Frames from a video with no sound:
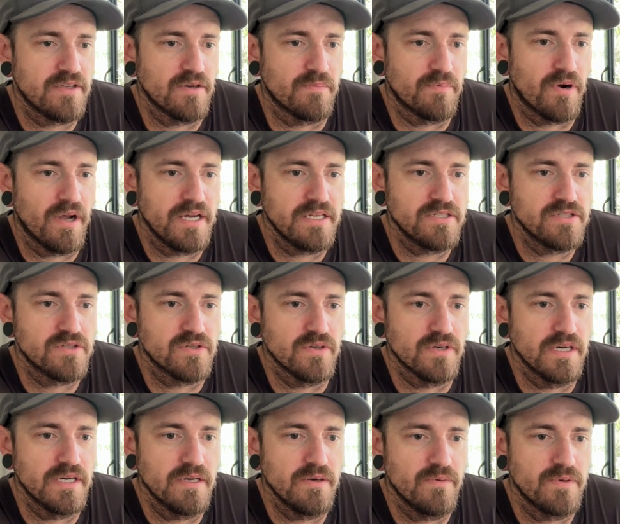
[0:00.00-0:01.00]
your pride and
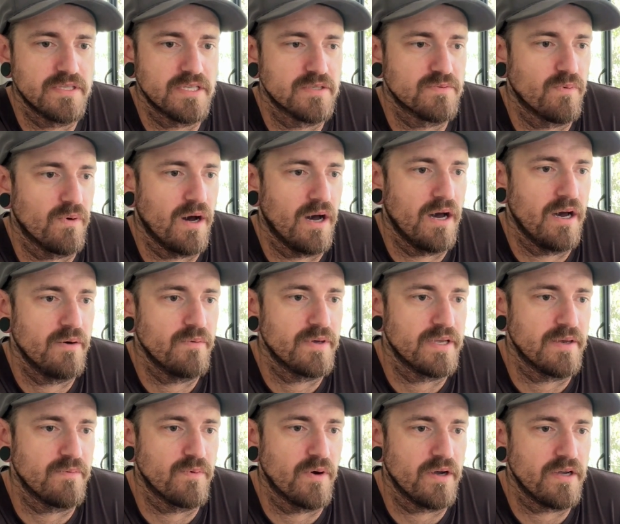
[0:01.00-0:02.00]
joy, which is why
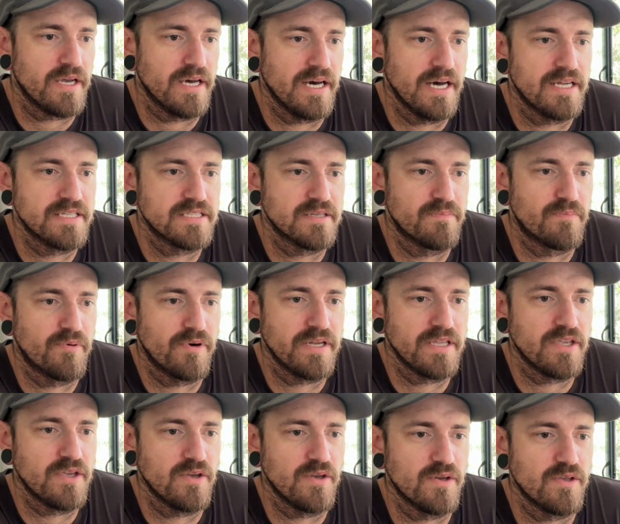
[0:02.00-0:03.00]
we work hard to bring
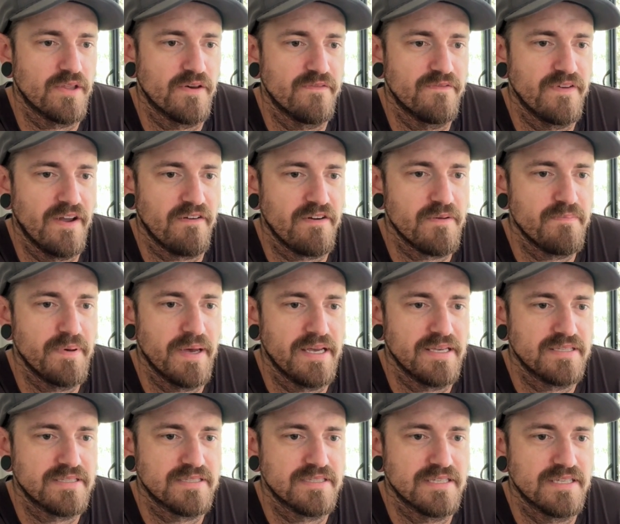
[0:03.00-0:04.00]
you the very
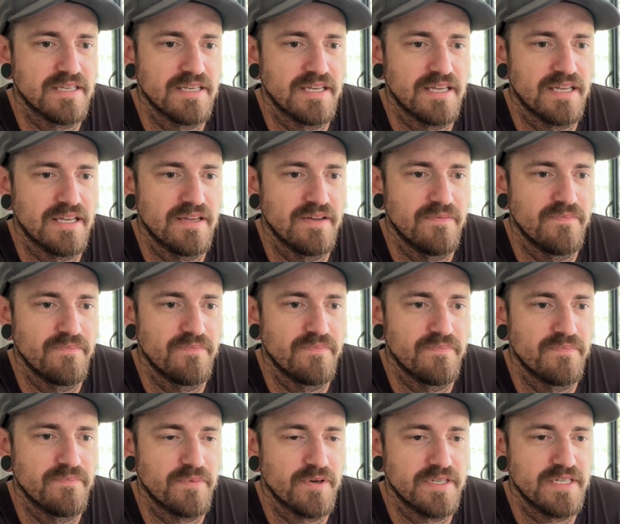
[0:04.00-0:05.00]
best
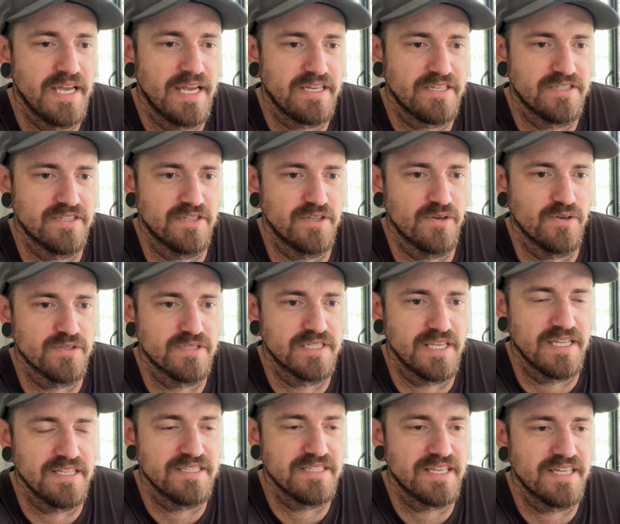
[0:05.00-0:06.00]
protection your
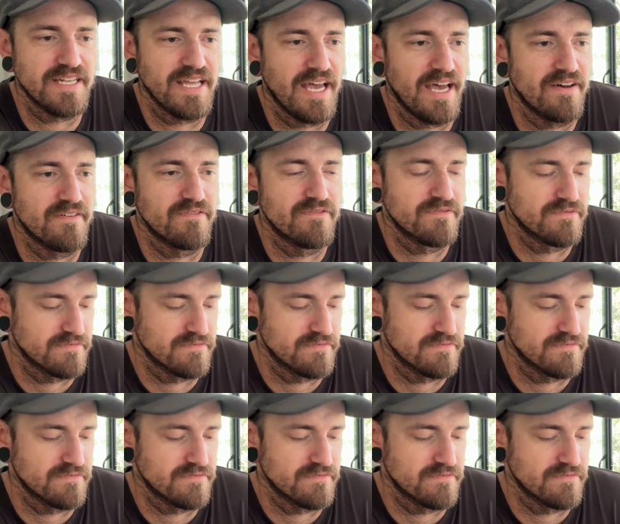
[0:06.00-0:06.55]
seats can have.